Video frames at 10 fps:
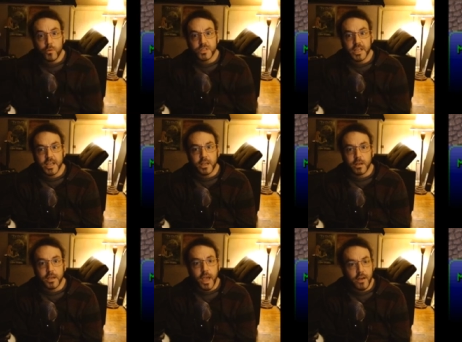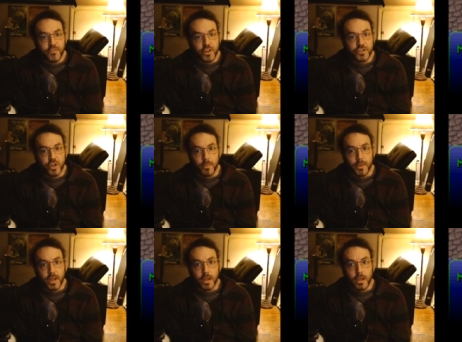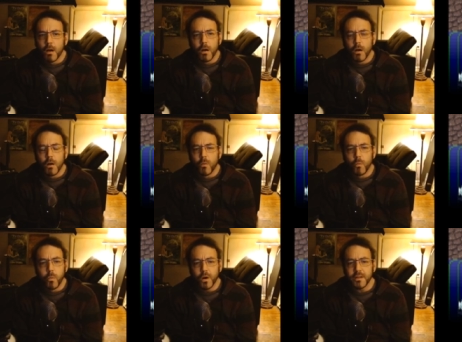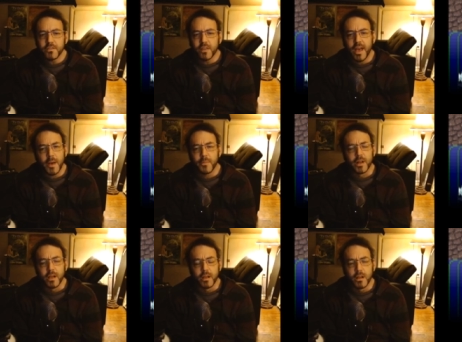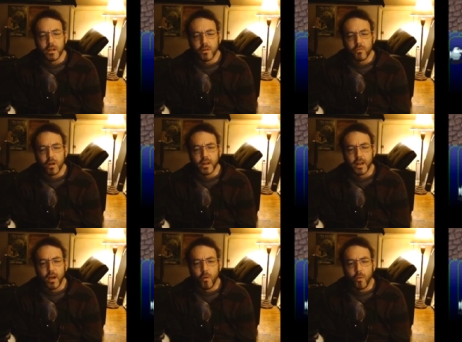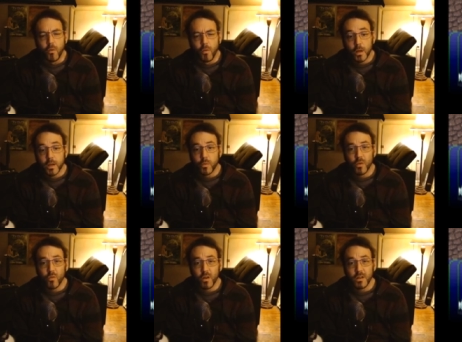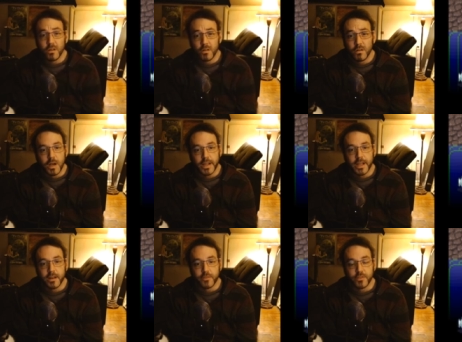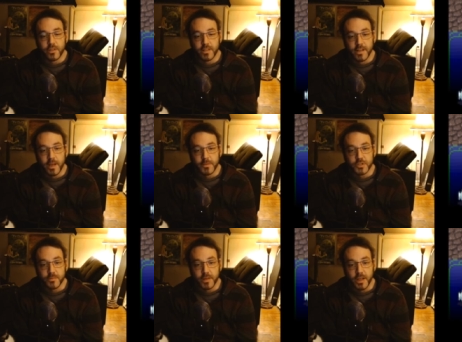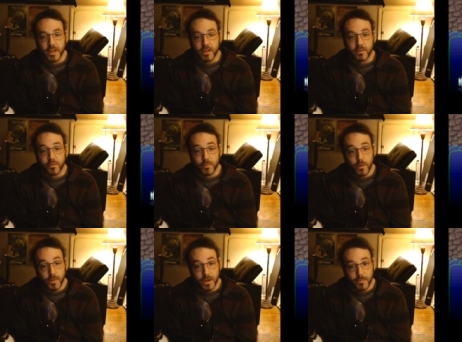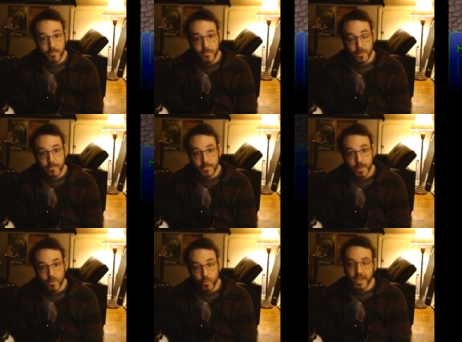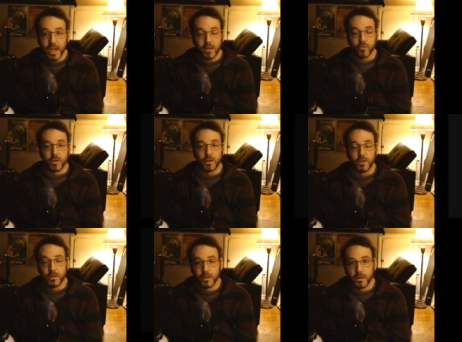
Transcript: That was Kefka jumping! What is happening right now? Can we run? I can't even see the damage I'm taking. Smoke bomb? We can run.